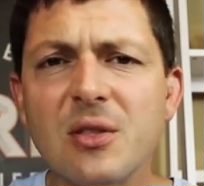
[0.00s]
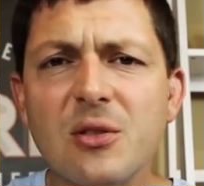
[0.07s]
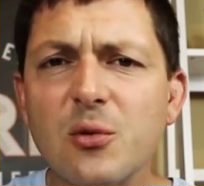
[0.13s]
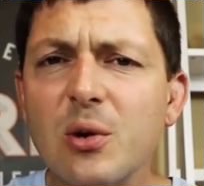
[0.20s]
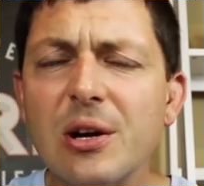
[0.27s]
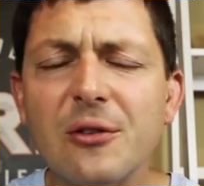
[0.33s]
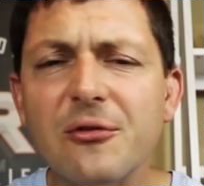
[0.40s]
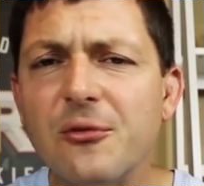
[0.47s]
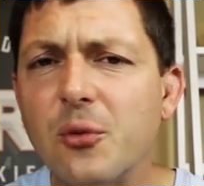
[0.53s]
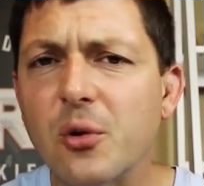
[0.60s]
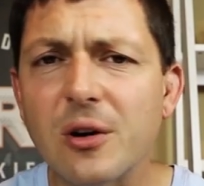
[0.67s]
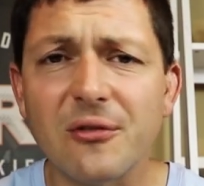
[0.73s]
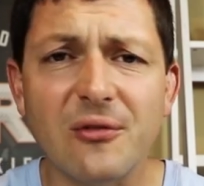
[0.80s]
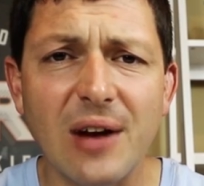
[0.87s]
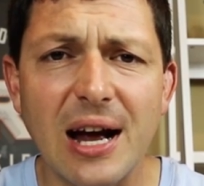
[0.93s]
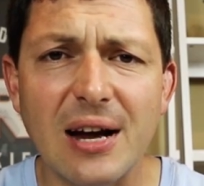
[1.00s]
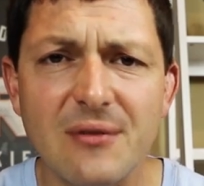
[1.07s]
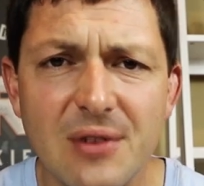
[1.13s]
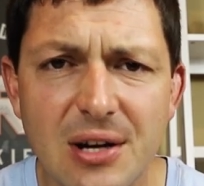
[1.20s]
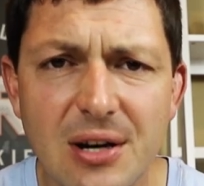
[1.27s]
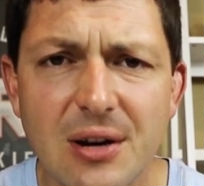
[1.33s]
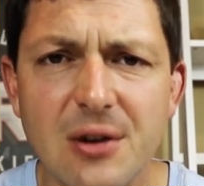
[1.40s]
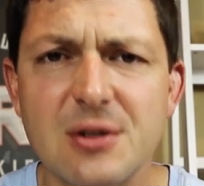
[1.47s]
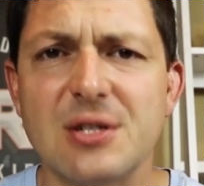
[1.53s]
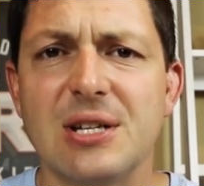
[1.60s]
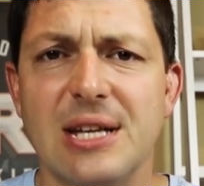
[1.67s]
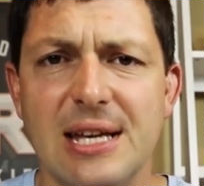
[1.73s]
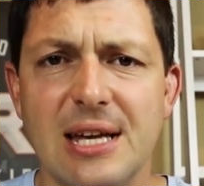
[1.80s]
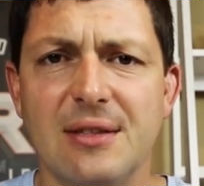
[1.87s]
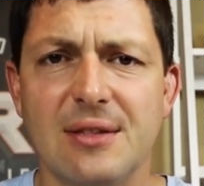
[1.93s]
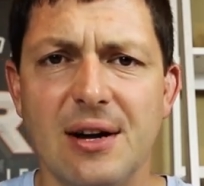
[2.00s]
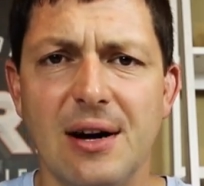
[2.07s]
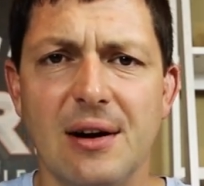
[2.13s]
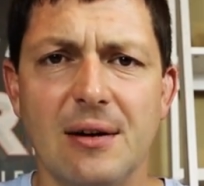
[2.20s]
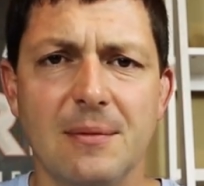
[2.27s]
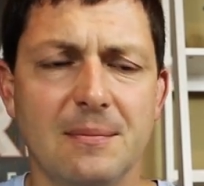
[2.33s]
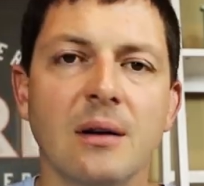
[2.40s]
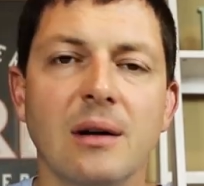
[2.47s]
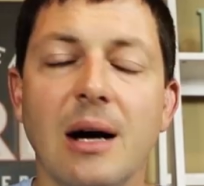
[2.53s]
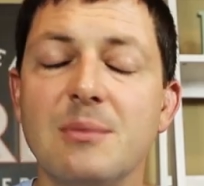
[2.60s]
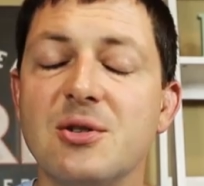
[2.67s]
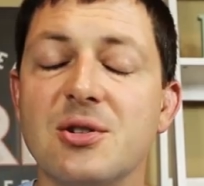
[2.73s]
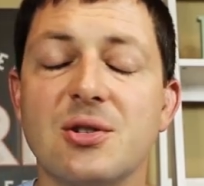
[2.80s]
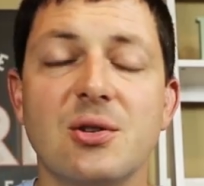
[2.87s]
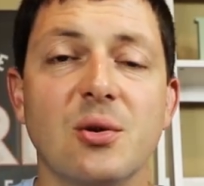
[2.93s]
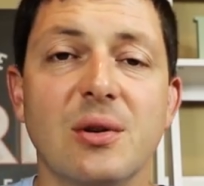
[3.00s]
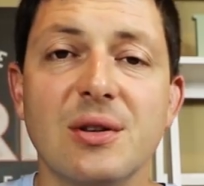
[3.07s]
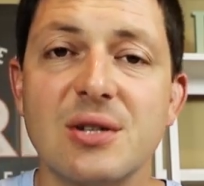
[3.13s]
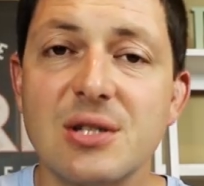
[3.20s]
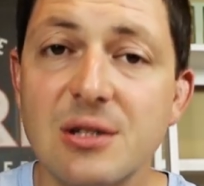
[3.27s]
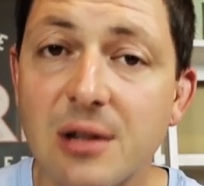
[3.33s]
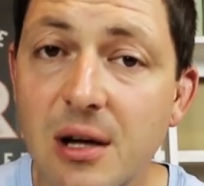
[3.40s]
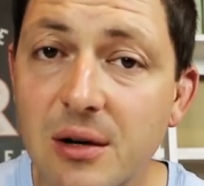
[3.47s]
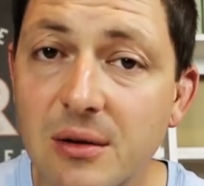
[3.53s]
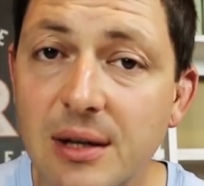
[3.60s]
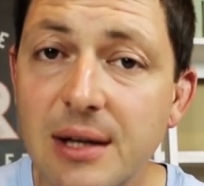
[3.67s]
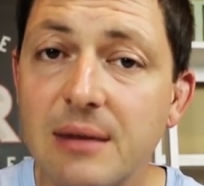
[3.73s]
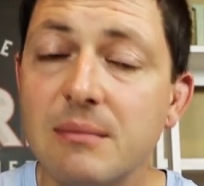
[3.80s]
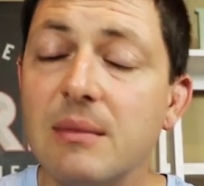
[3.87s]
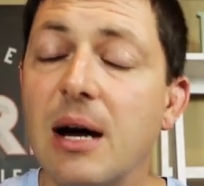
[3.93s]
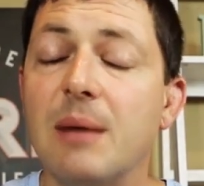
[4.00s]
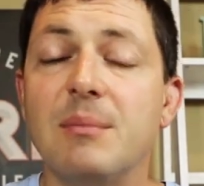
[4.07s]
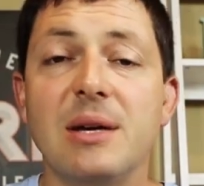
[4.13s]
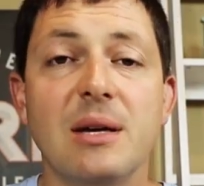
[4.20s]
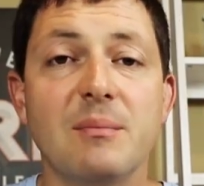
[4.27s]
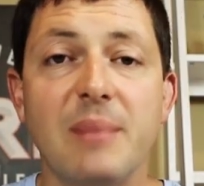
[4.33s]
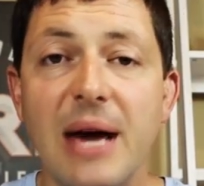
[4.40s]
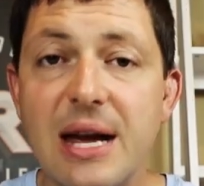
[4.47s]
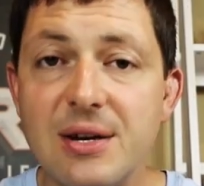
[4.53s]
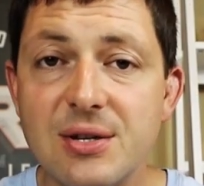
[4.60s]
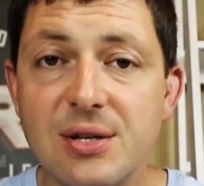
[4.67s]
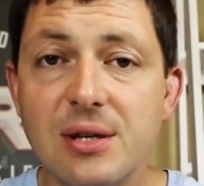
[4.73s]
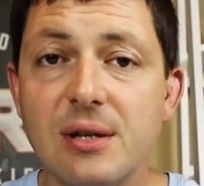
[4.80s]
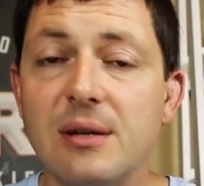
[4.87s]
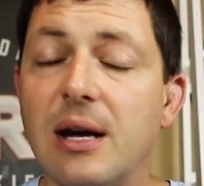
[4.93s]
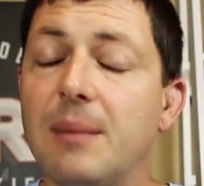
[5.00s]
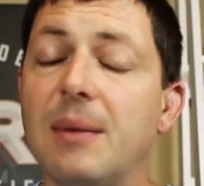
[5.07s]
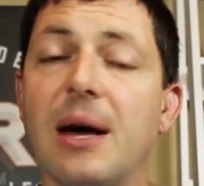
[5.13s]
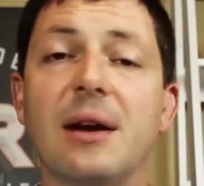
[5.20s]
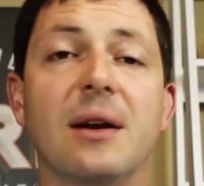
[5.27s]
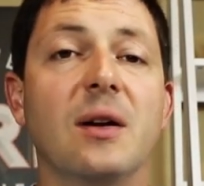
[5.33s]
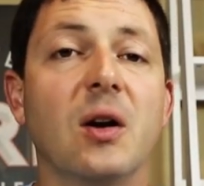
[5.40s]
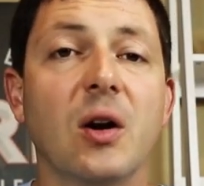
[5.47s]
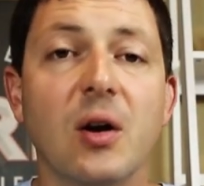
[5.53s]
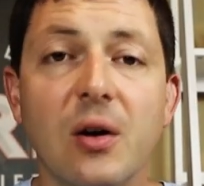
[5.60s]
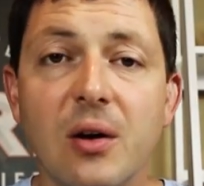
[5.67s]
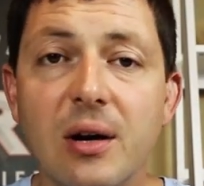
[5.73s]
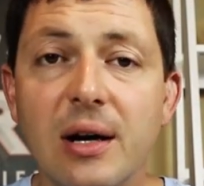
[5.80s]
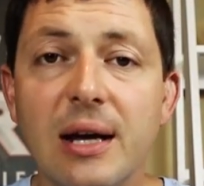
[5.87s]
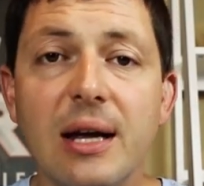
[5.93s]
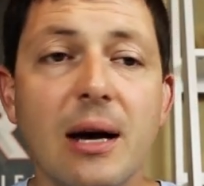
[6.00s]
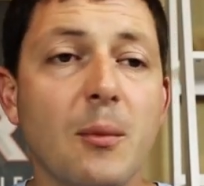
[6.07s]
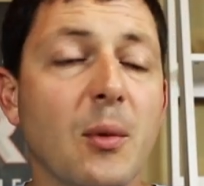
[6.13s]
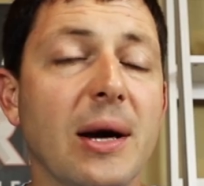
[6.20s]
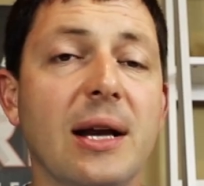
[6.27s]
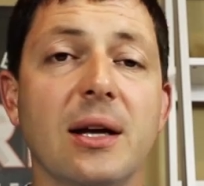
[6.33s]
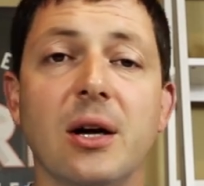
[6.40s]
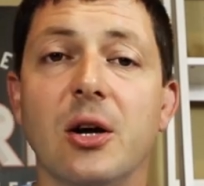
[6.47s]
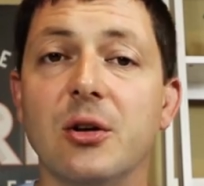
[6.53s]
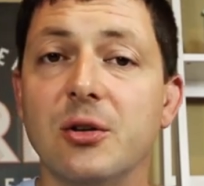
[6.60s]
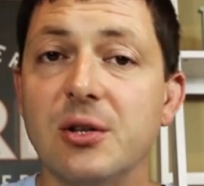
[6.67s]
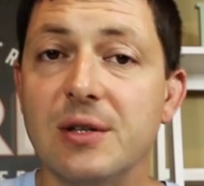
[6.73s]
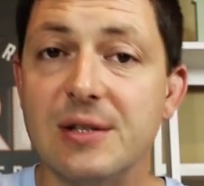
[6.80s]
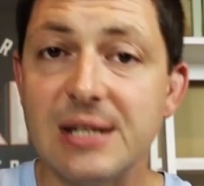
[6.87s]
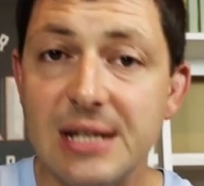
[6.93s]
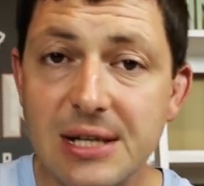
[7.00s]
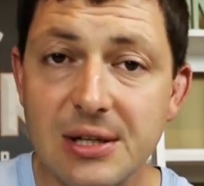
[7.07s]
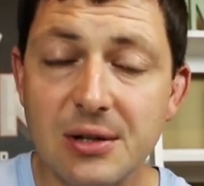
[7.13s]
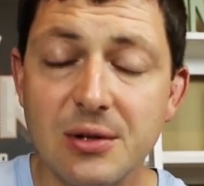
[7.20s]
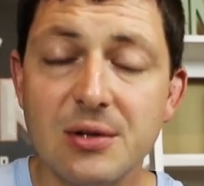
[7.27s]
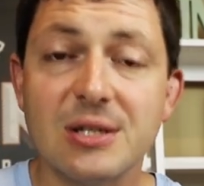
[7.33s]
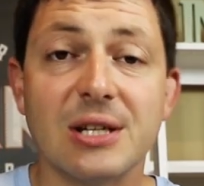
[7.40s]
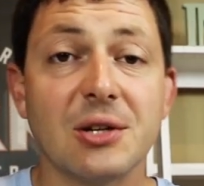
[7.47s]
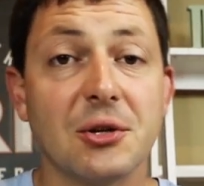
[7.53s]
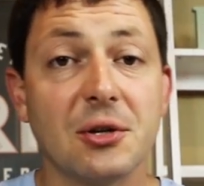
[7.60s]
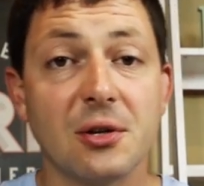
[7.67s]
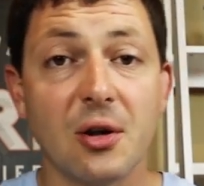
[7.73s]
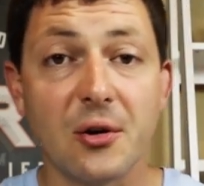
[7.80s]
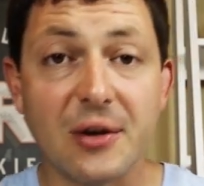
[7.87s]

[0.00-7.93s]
three or four to five years to get there. I'm just doing it slowly. I'm being patient. I'm not in a hurry. I'm waiting on good deals and good